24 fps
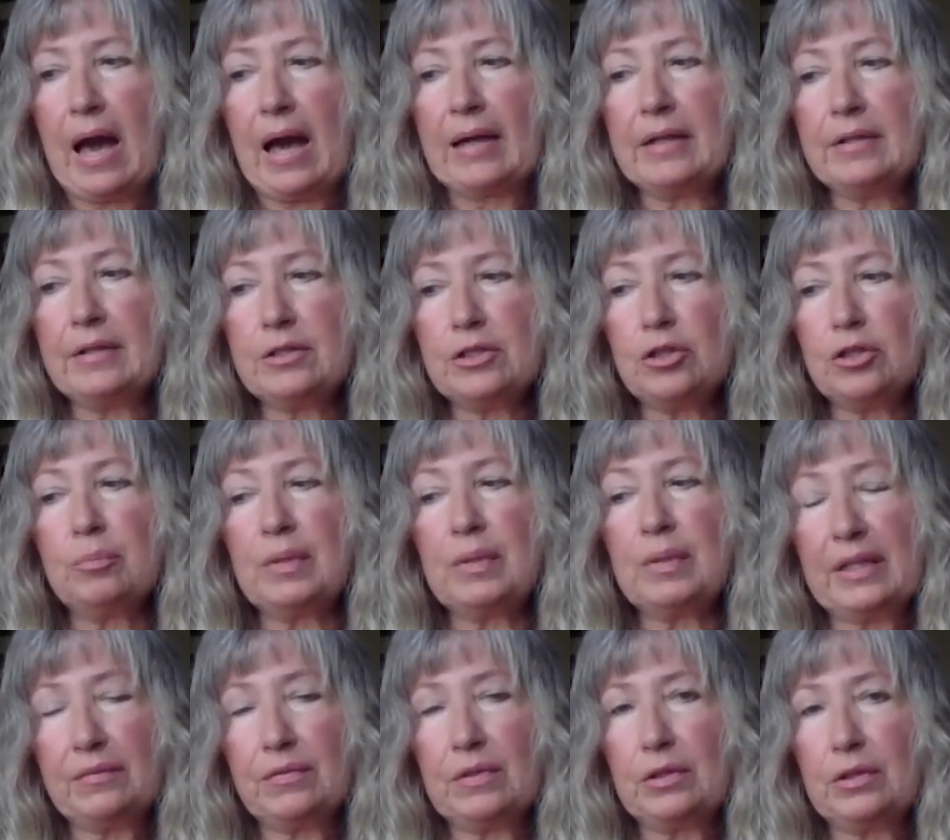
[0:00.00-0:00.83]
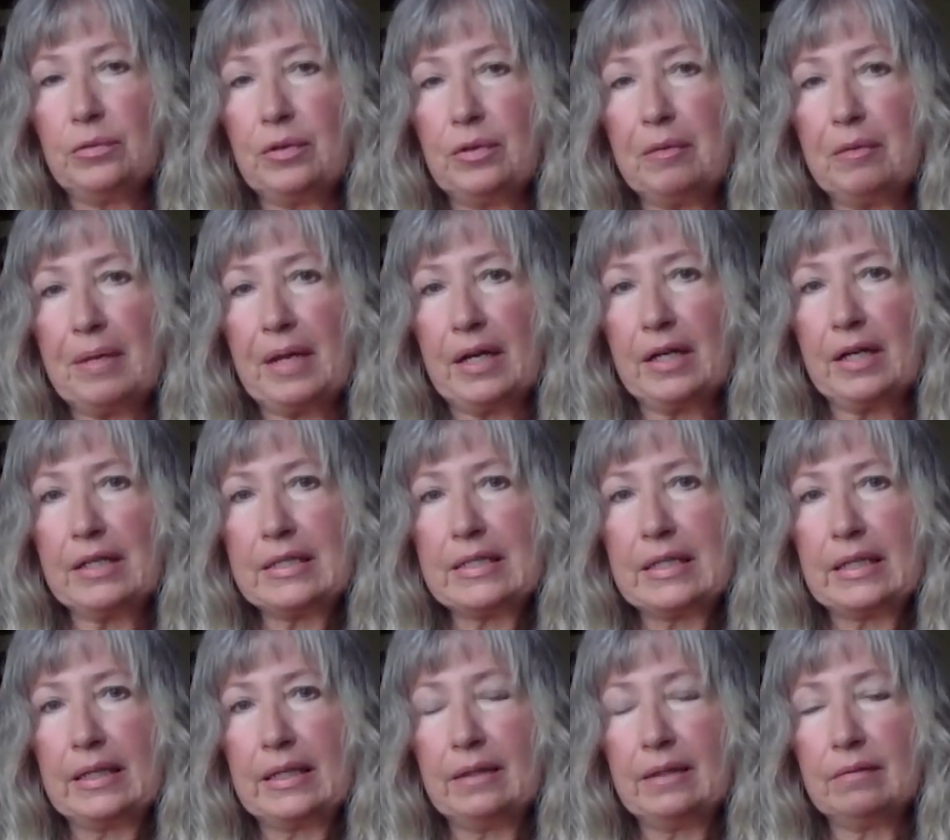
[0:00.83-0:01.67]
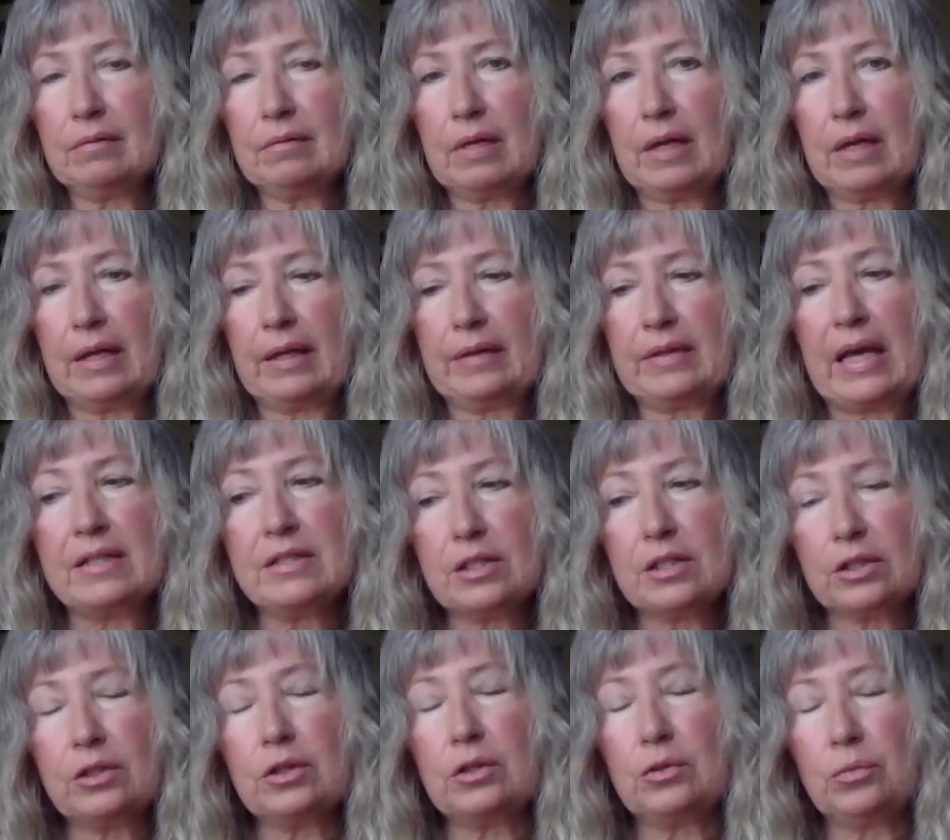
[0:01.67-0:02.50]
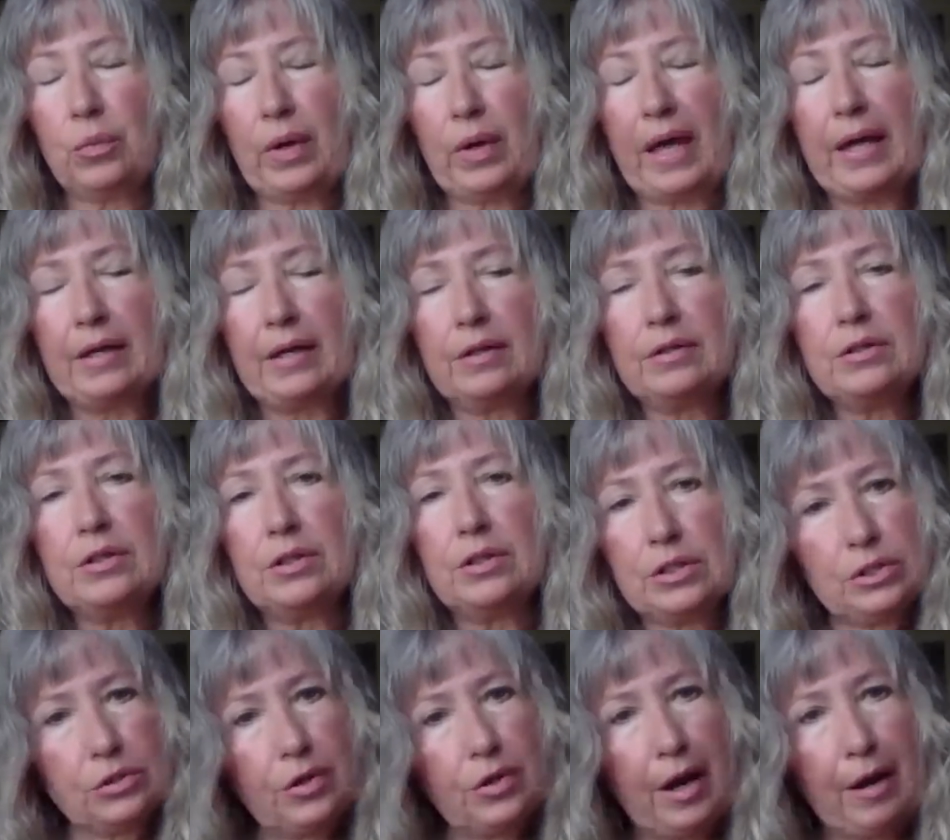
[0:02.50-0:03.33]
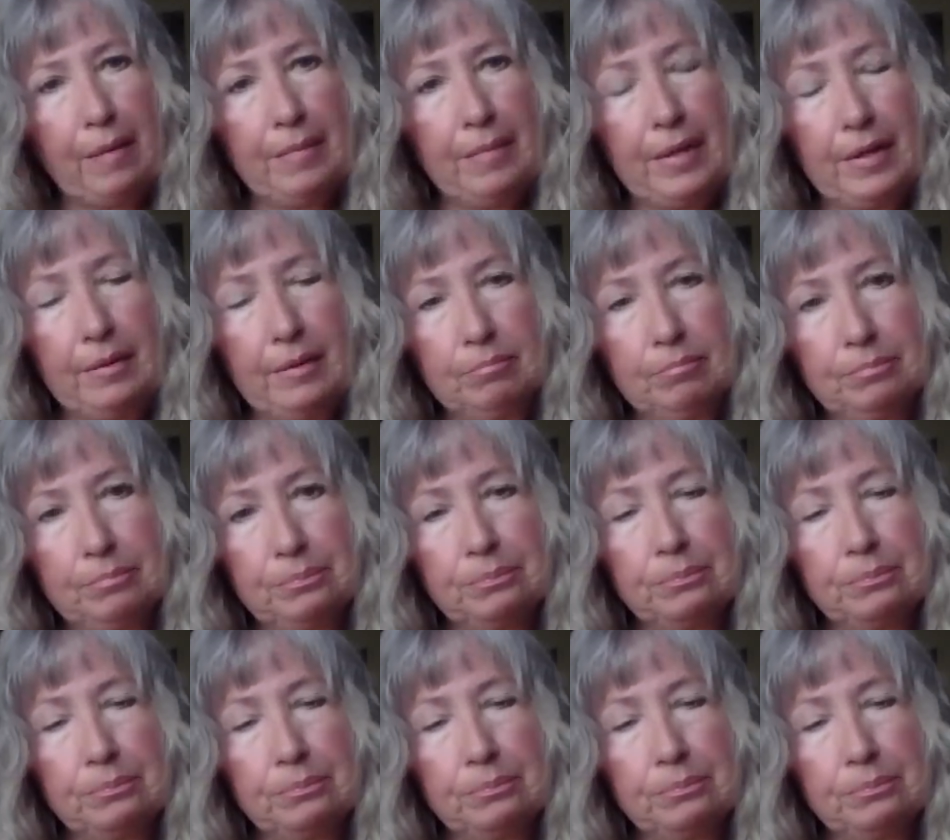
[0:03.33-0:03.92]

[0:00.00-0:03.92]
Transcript: I do believe in reparenting. That's a good way to describe it.